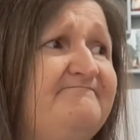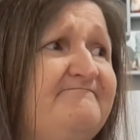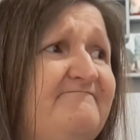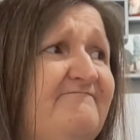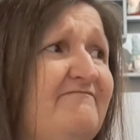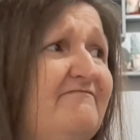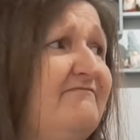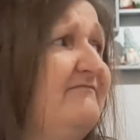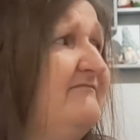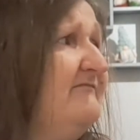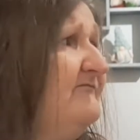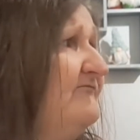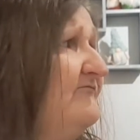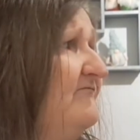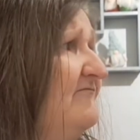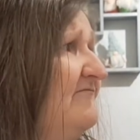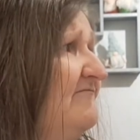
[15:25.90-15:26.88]

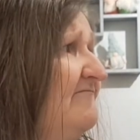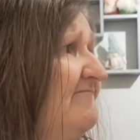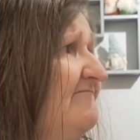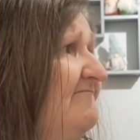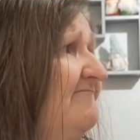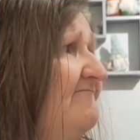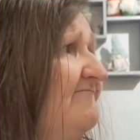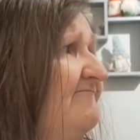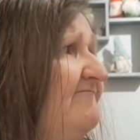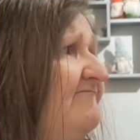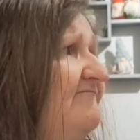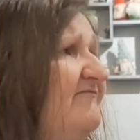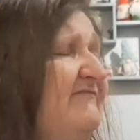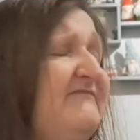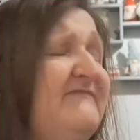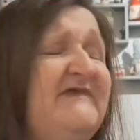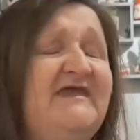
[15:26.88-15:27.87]
Nobody speaks.